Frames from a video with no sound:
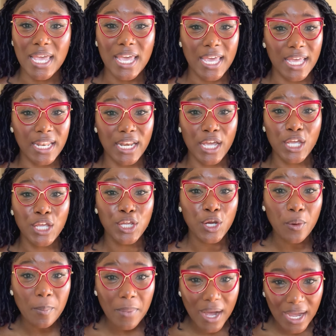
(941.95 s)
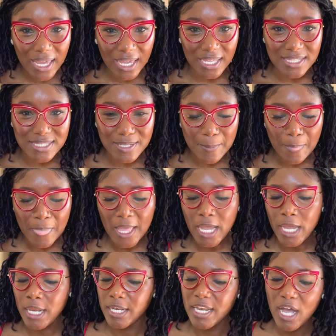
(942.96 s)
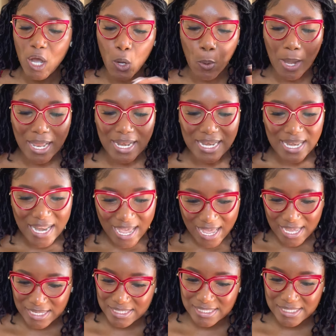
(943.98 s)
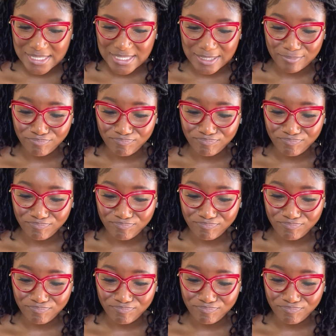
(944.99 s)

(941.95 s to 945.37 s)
in your pocket. Now next,